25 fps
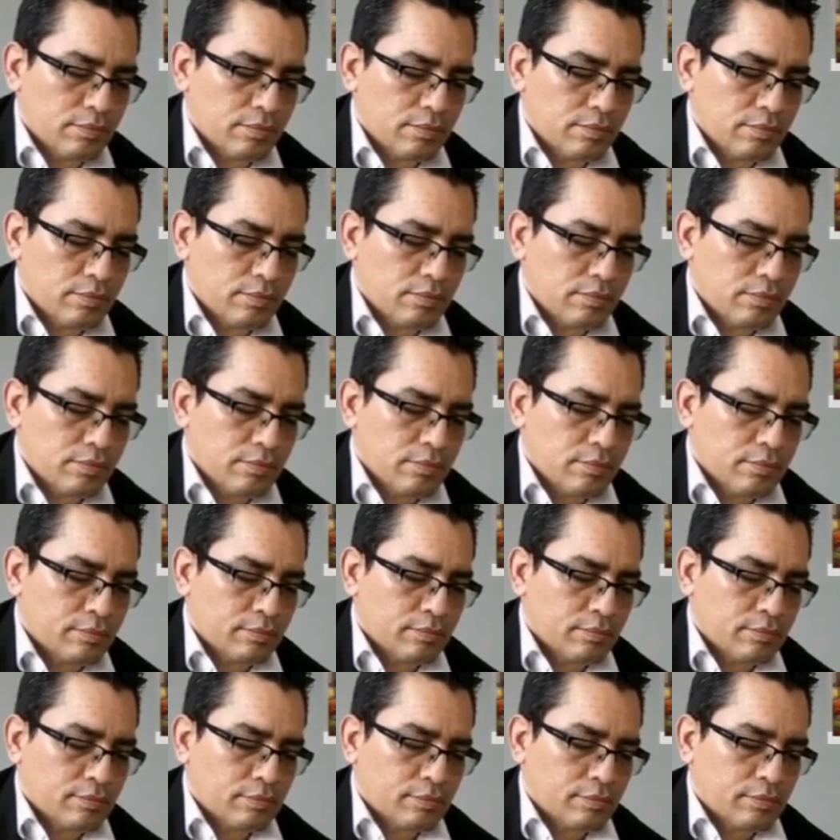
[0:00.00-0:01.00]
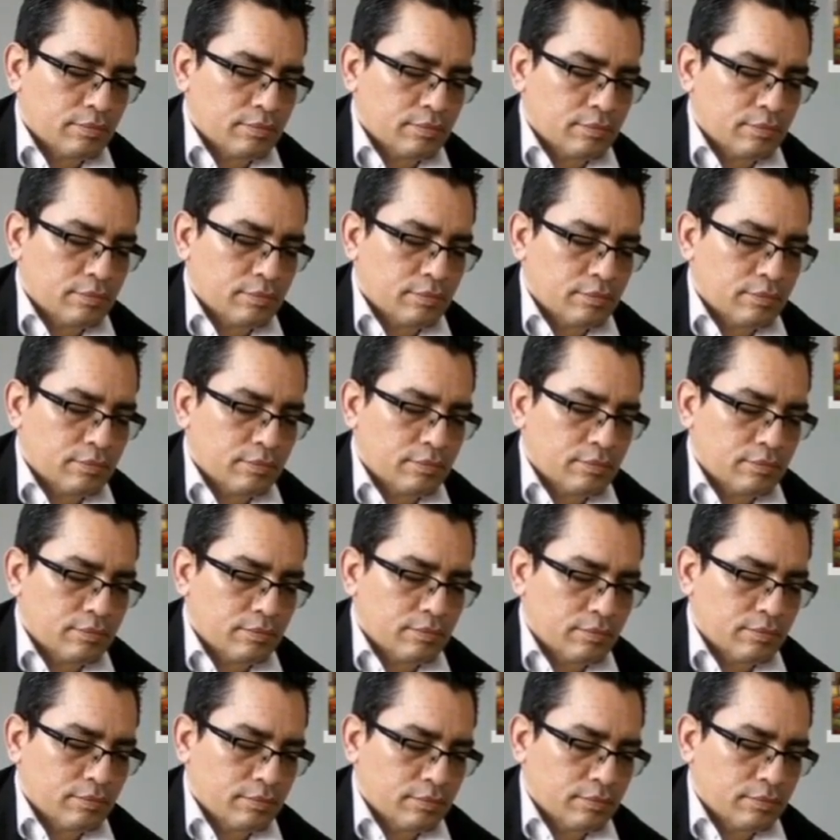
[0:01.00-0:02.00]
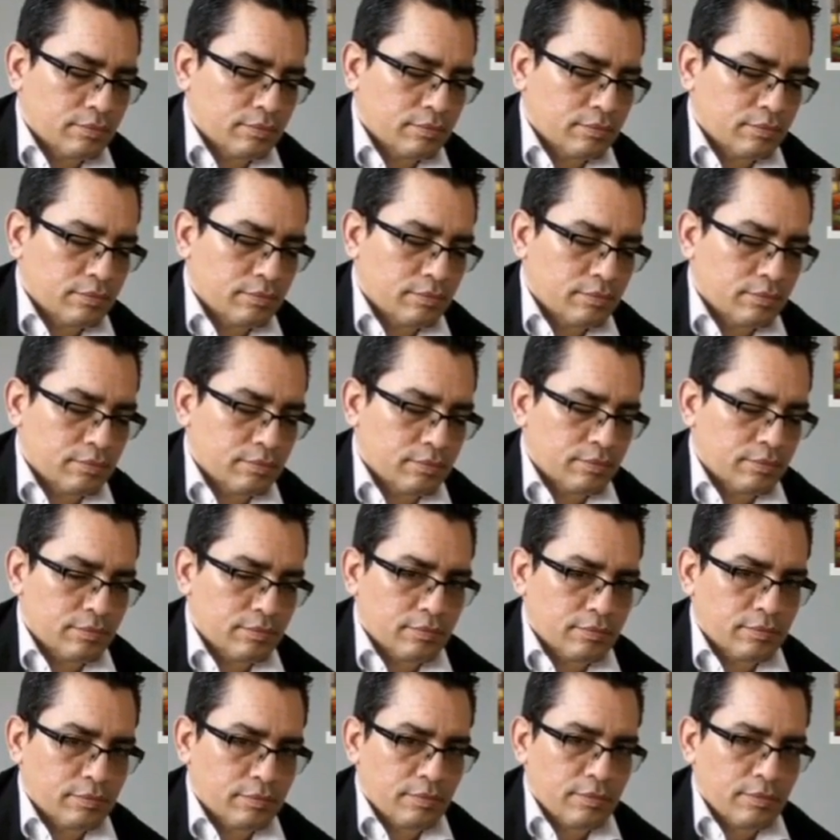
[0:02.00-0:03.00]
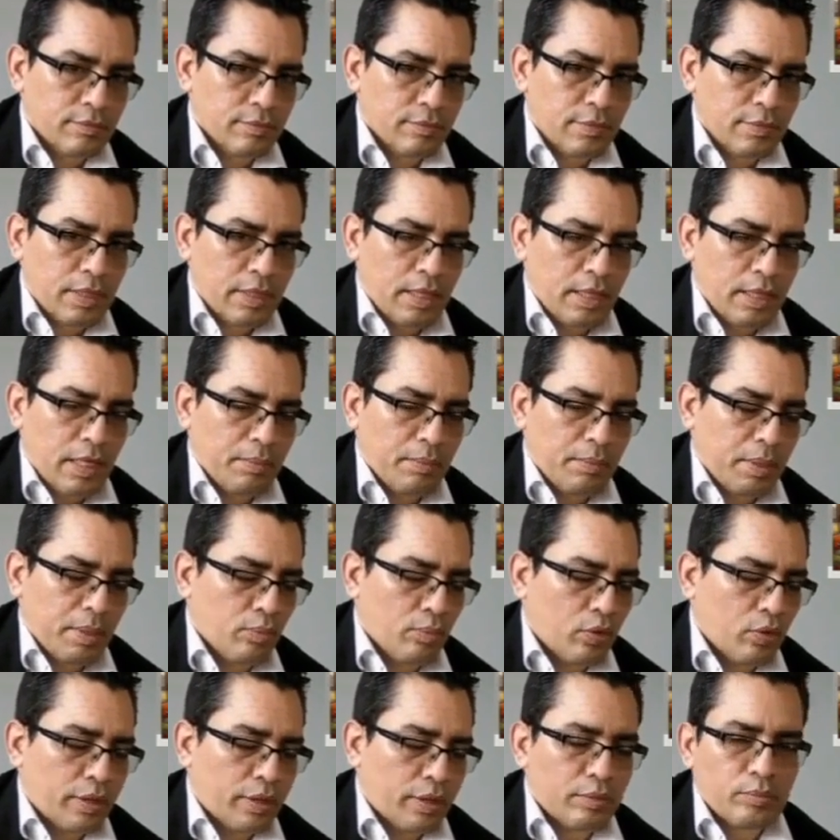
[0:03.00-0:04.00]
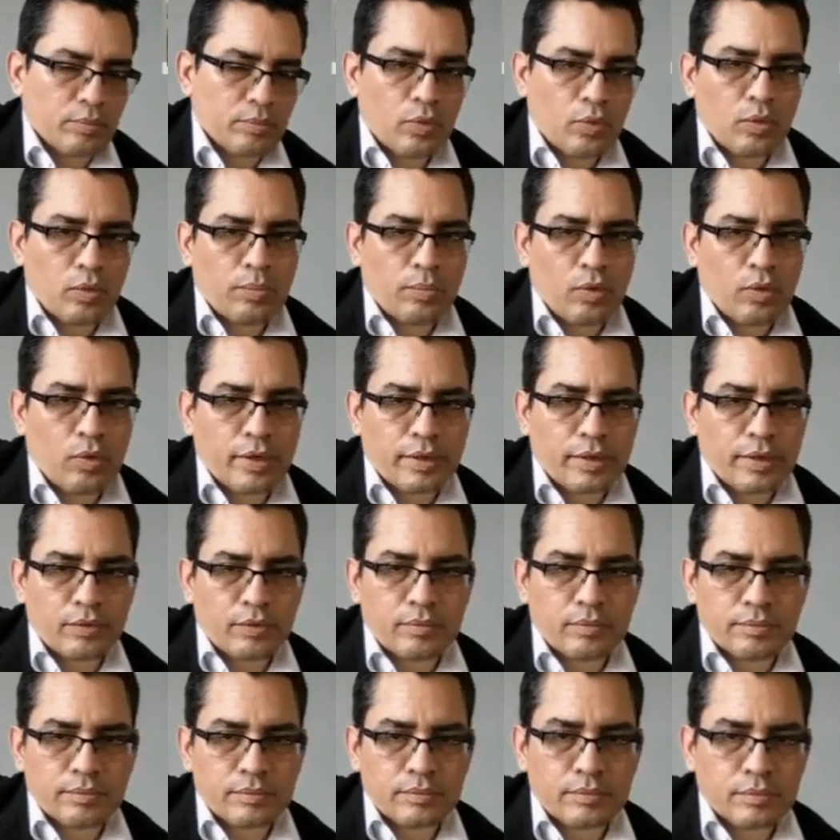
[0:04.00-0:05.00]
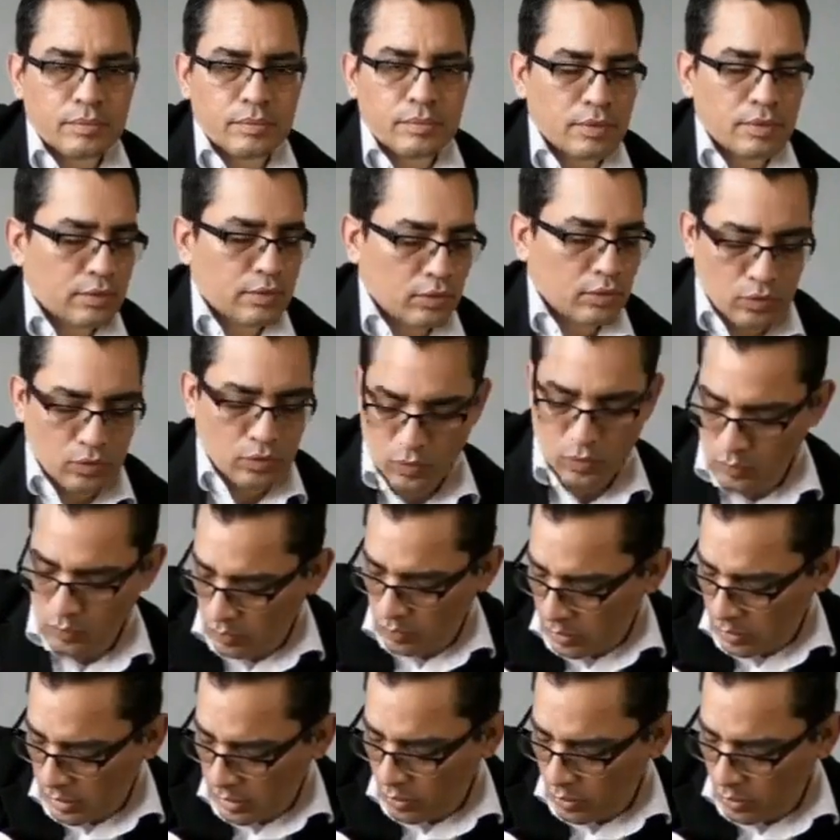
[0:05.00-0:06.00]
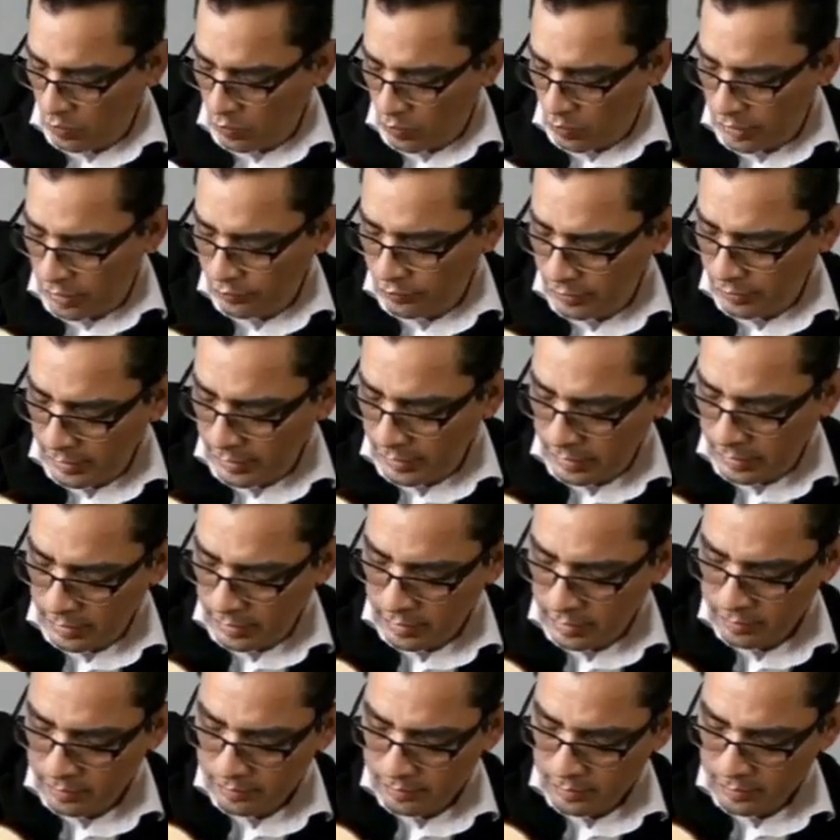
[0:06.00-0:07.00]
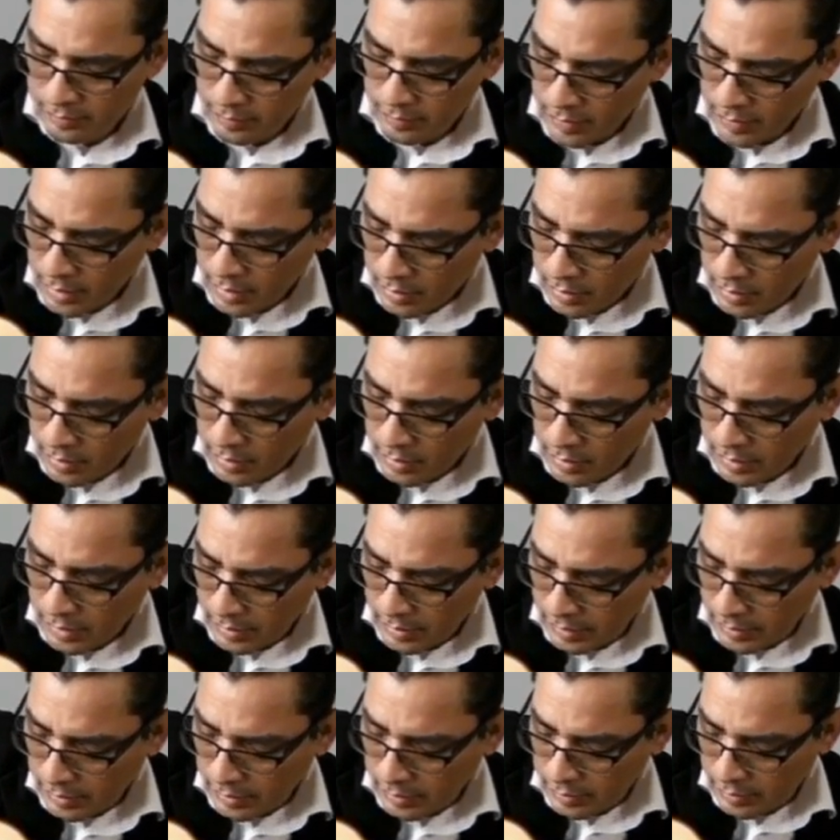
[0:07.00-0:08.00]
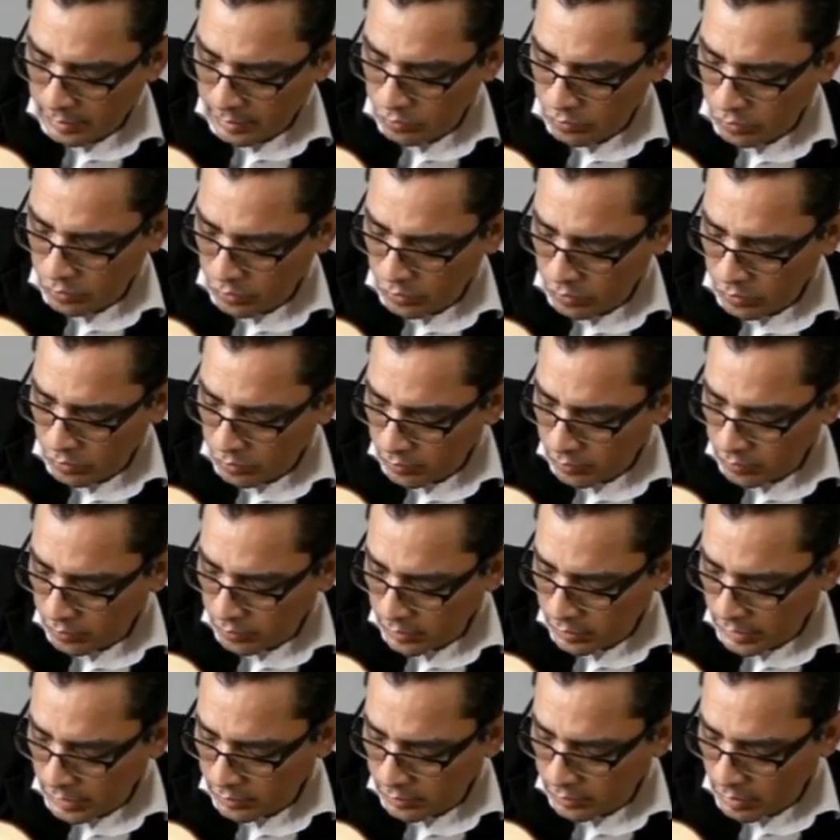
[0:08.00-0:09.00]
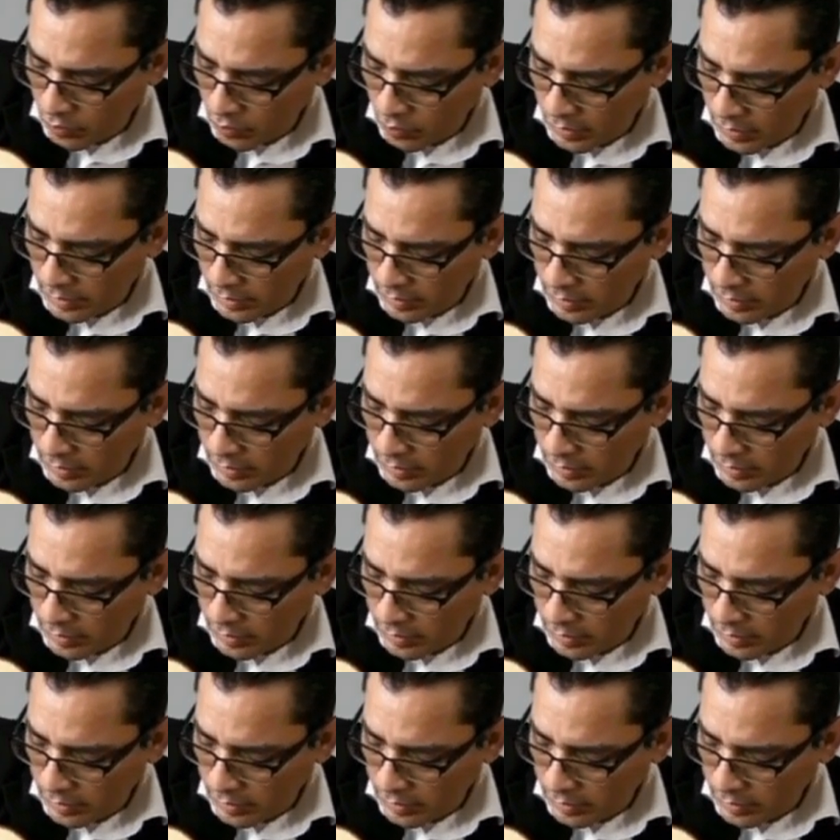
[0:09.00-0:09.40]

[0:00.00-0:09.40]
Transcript: playing the bolero rhythm, it's important to maintain a steady tempo and focus on the smooth transitions between the notes.